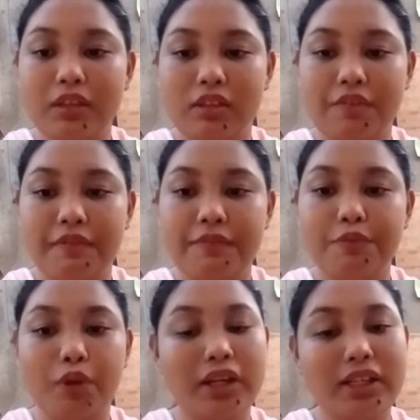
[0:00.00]
The fifth
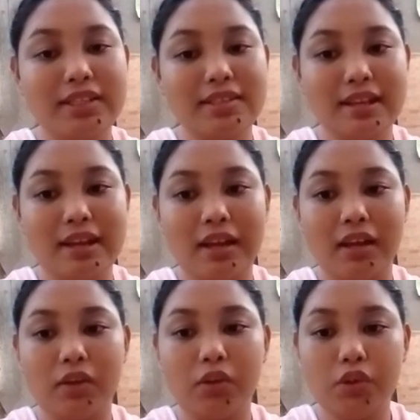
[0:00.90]
one is the
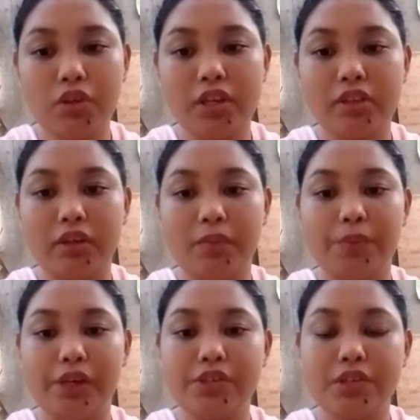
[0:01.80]
good
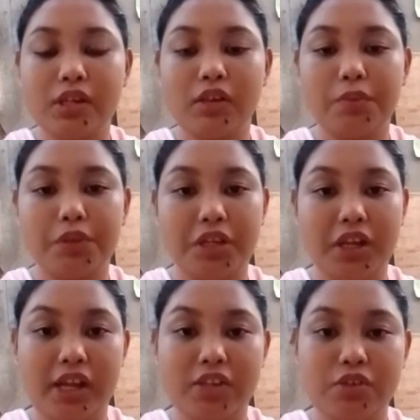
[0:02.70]
interpersonal
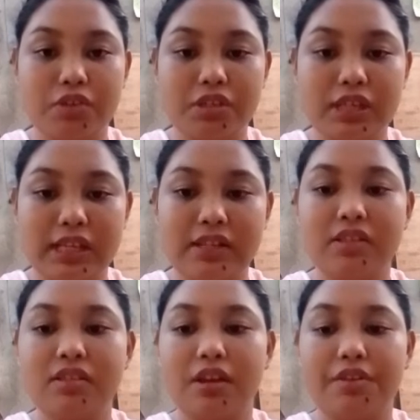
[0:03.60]
communication
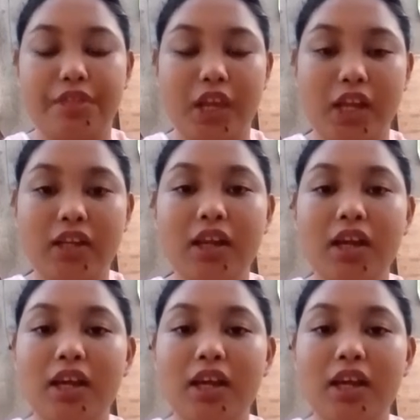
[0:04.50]
skills. Then